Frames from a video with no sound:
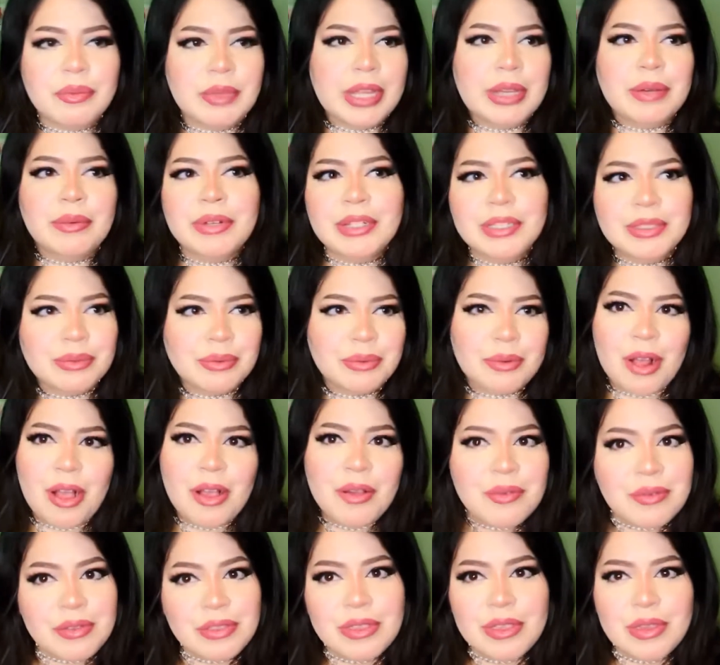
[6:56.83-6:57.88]
what's
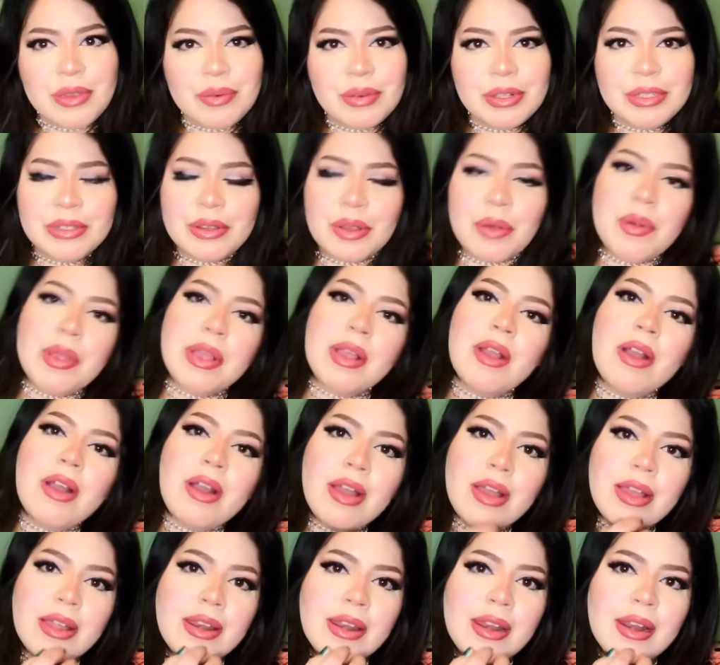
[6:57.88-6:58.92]
wrong with you? What's going
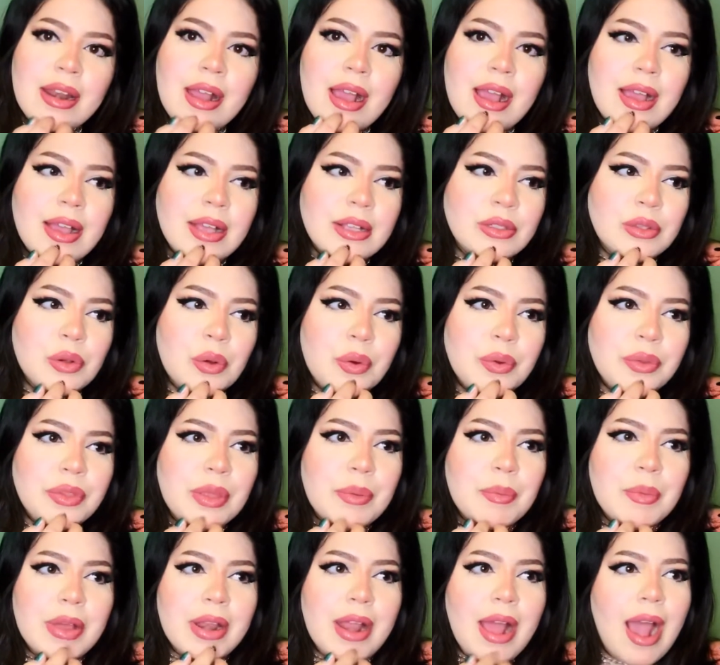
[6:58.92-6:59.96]
on? And I told
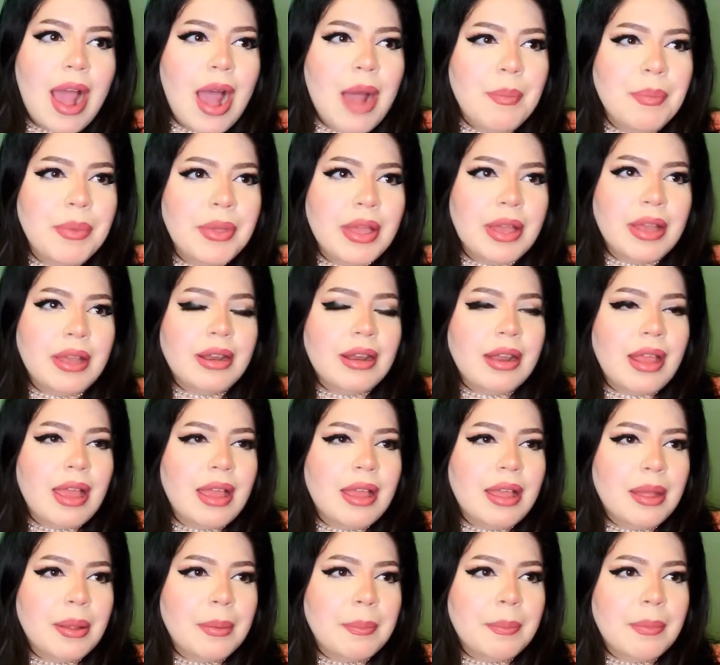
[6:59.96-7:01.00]
them what happened,
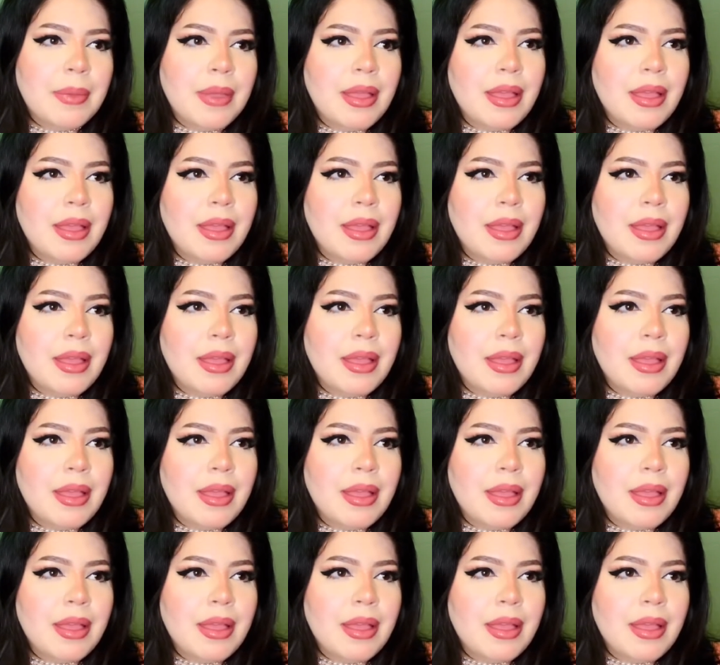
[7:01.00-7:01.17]
and